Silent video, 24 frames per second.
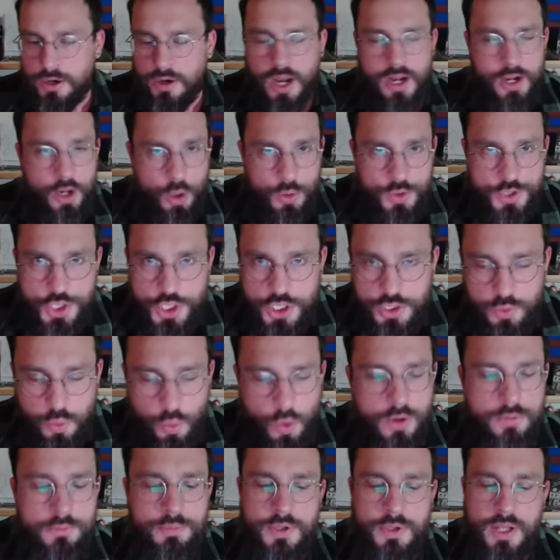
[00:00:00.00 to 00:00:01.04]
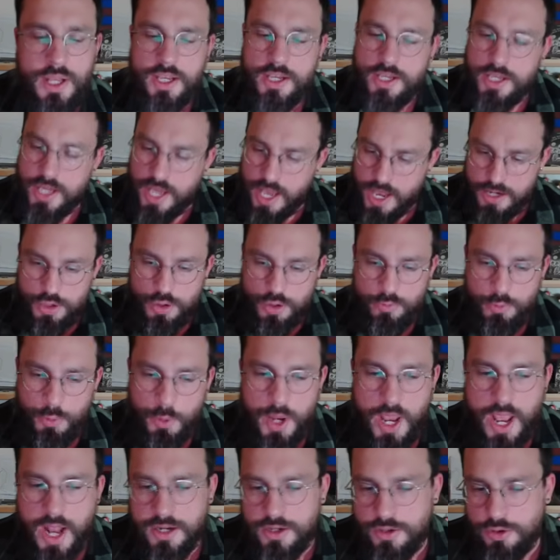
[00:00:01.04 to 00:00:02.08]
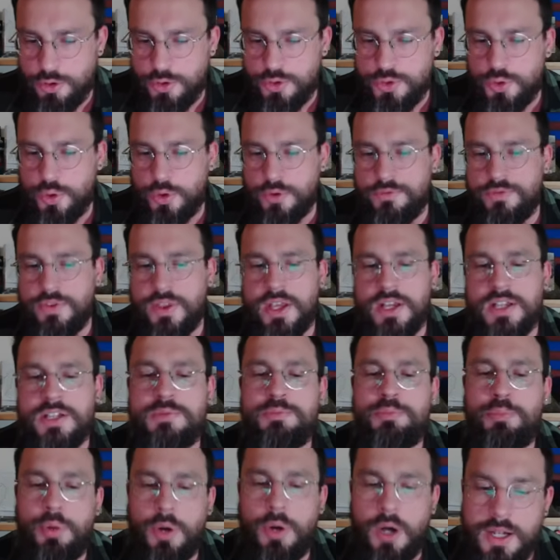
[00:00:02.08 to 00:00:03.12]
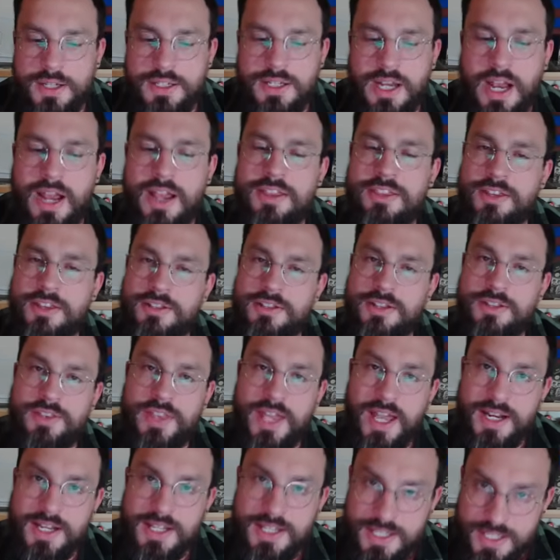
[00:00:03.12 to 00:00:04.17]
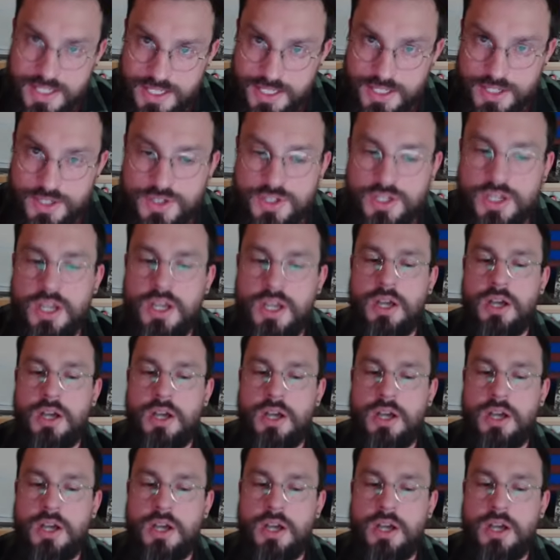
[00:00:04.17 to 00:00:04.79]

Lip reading: I know it's just one play. You can't overreact to those sort of things, but I think that is,